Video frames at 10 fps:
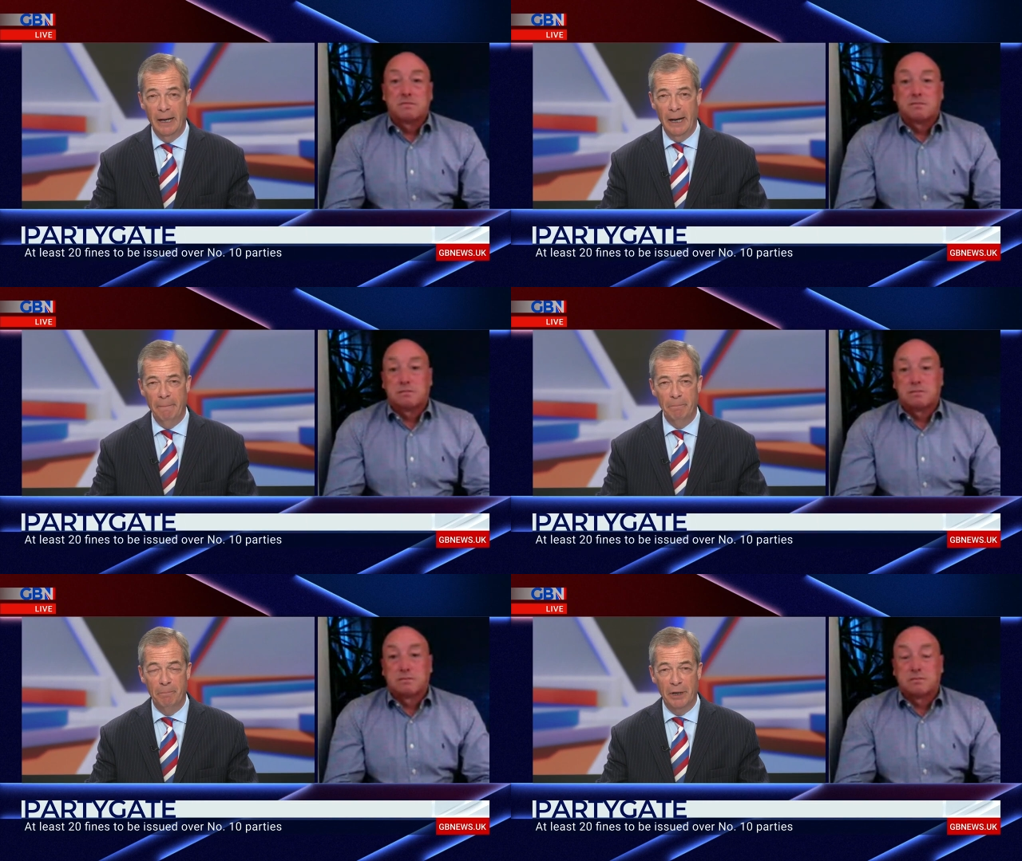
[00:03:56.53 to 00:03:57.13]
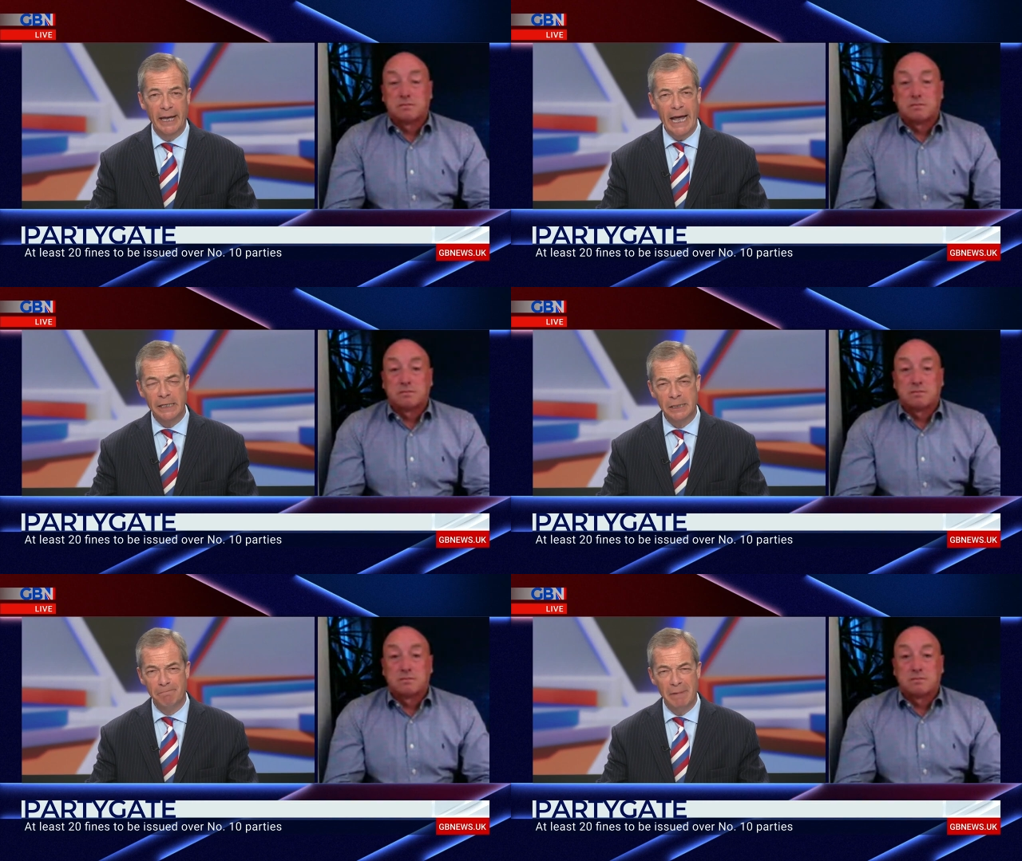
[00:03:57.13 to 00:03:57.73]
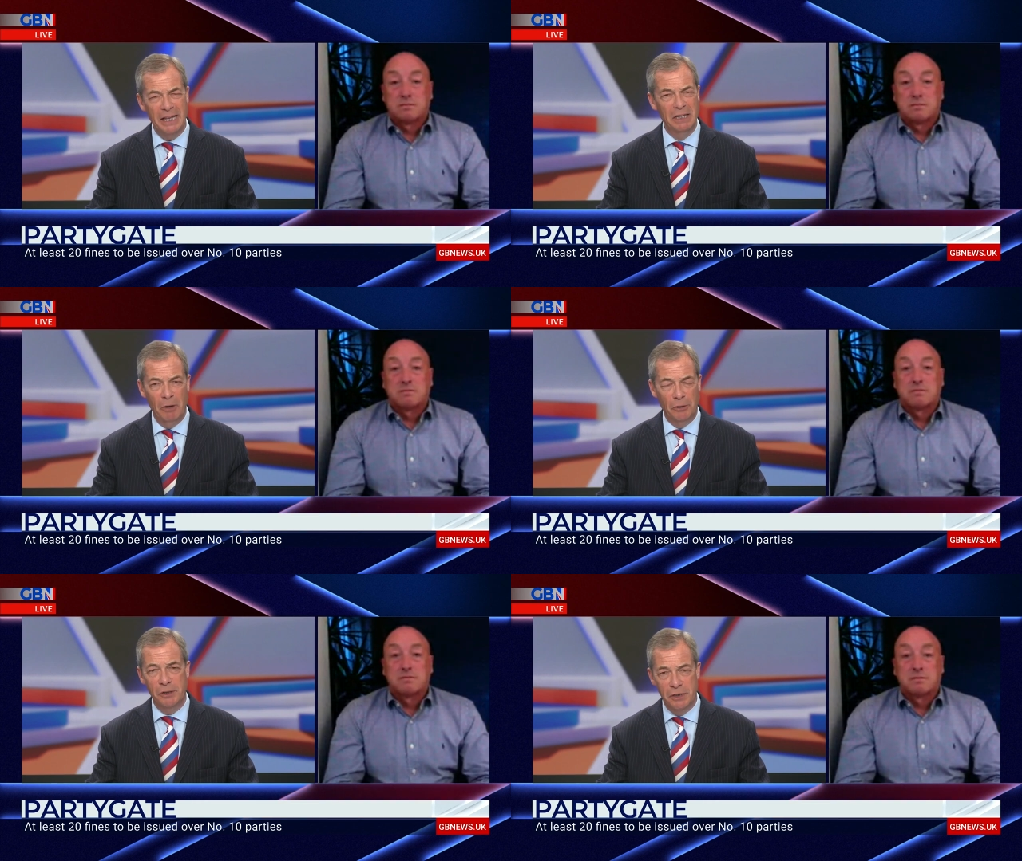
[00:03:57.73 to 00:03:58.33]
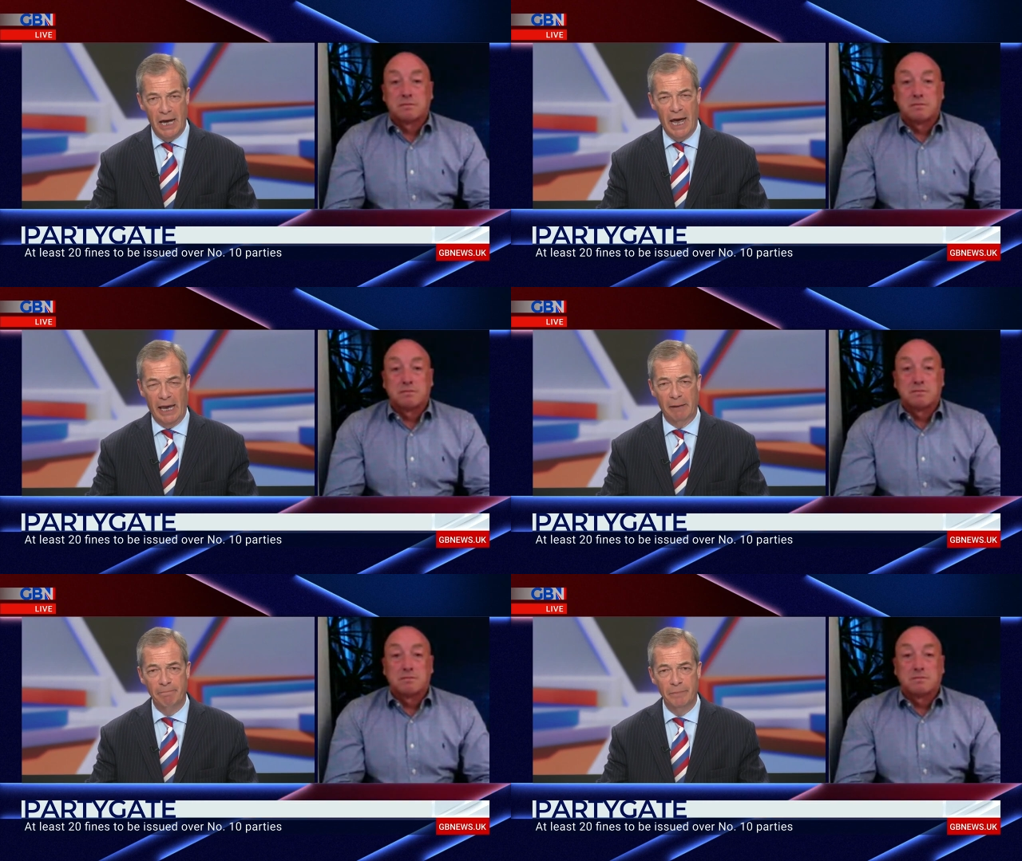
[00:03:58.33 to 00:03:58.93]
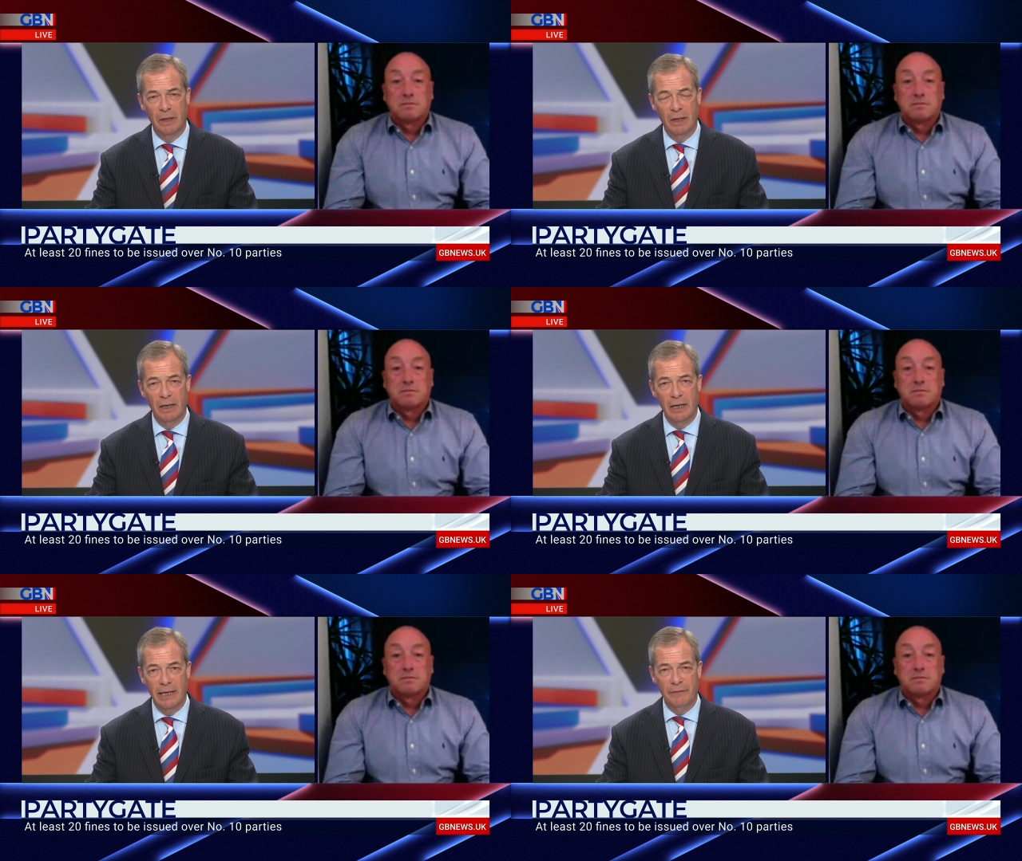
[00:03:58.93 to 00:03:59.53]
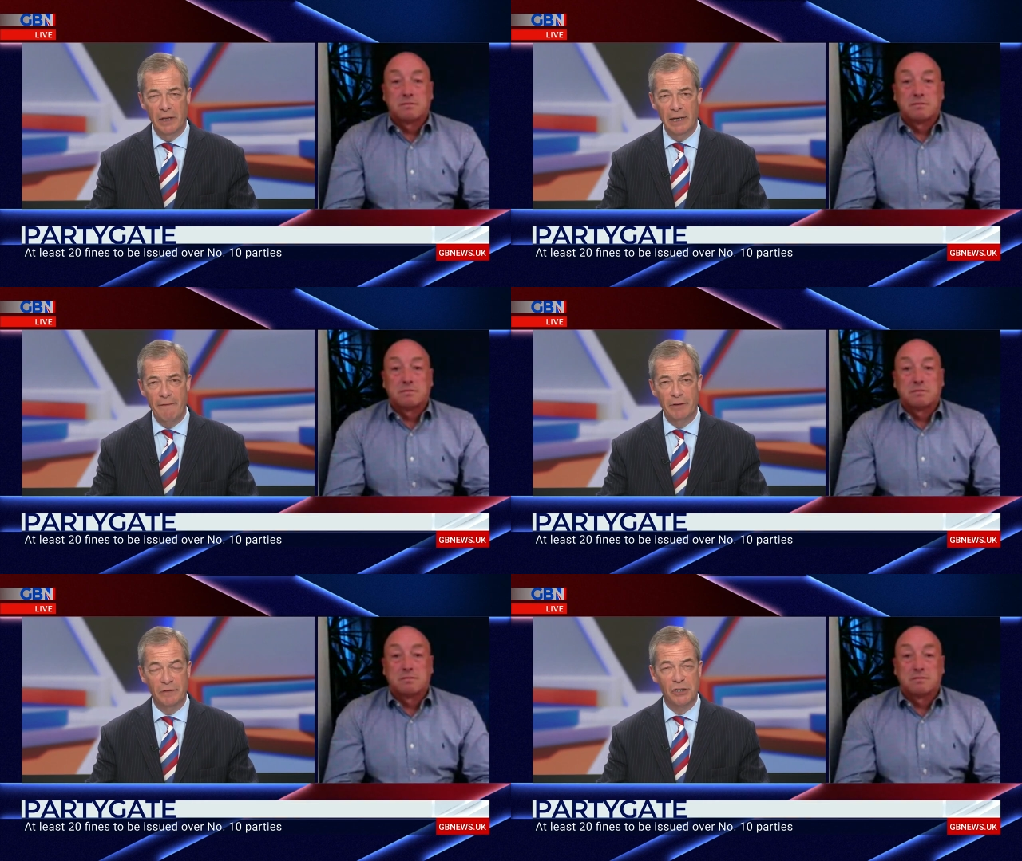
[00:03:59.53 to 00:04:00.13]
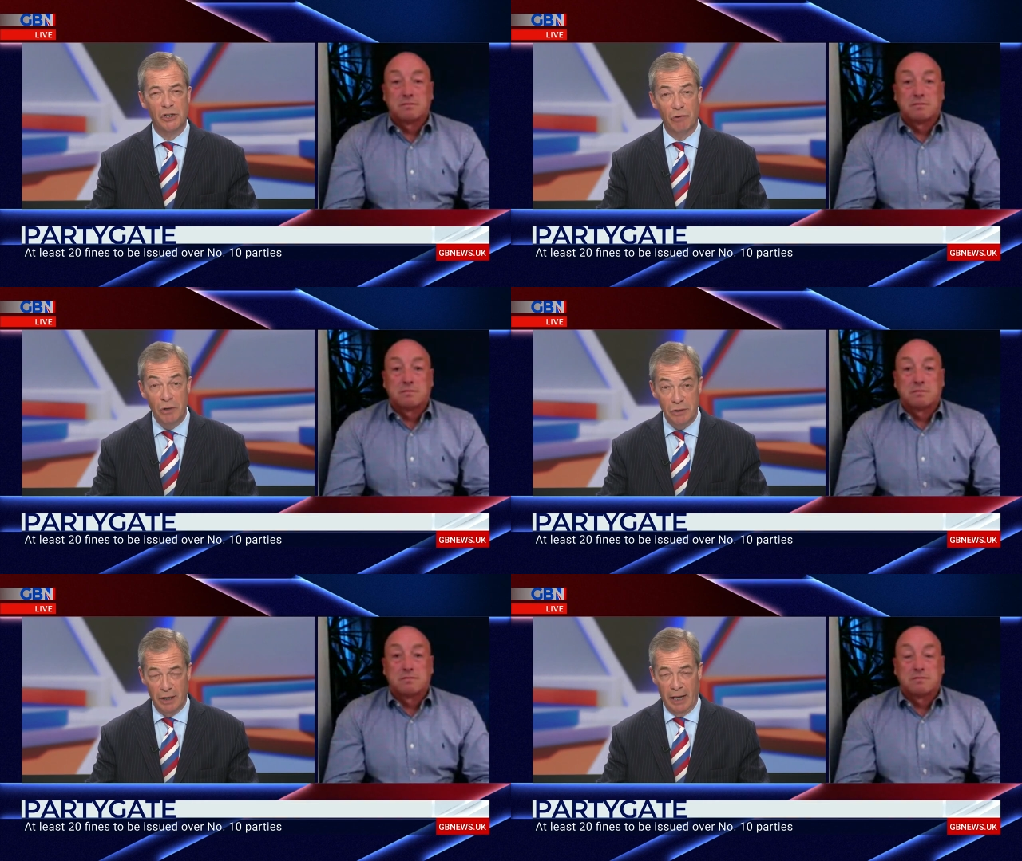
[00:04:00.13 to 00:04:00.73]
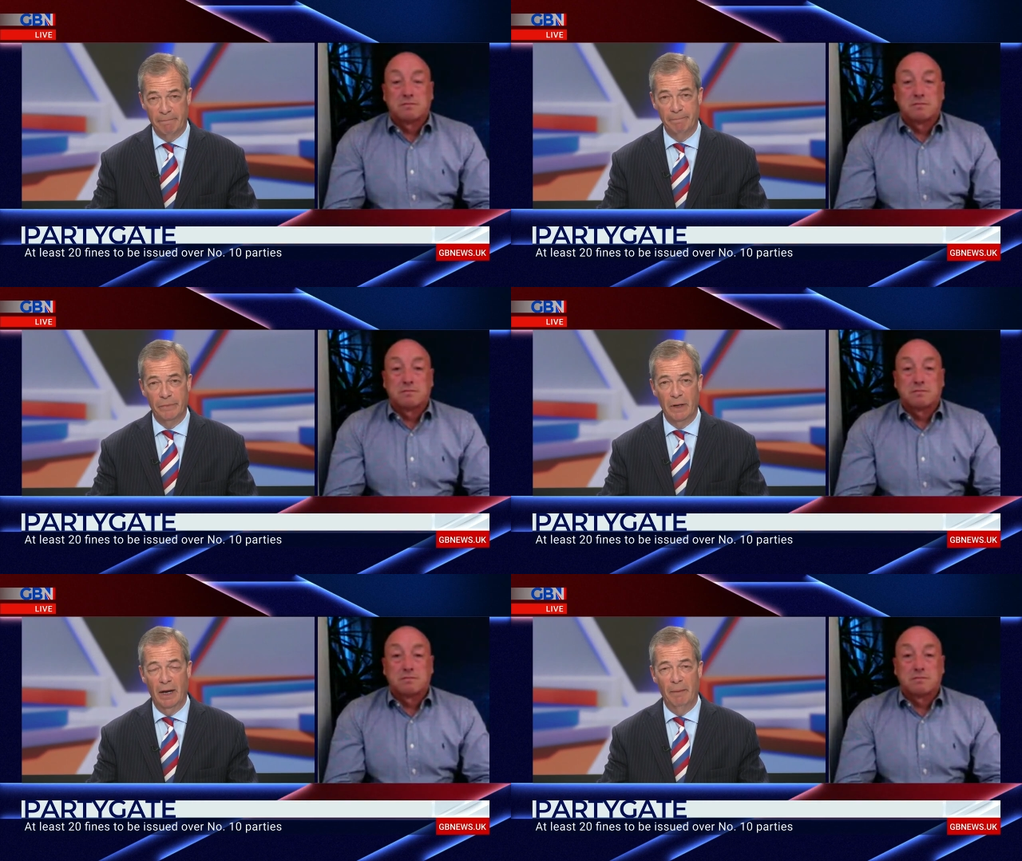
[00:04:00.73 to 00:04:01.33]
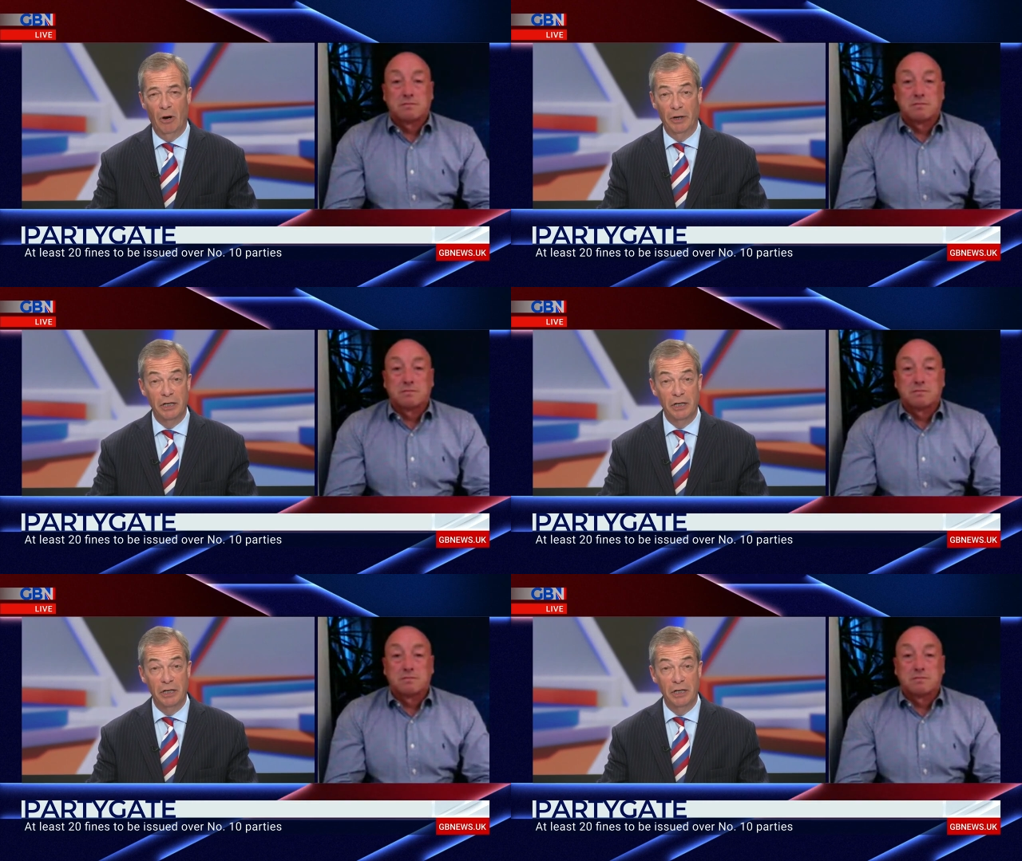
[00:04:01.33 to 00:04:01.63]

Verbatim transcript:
Speaker 1: But I guess in the modern day, given the level of scrutiny on